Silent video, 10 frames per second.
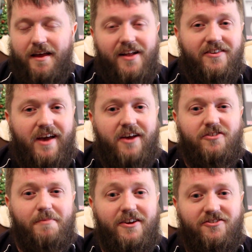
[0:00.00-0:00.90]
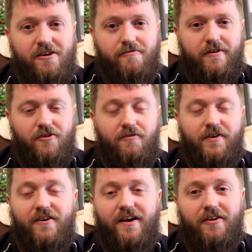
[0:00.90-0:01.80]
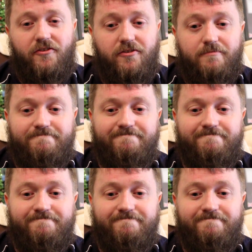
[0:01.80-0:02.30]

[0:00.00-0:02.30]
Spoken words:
and TAS are based over in Northern Ireland.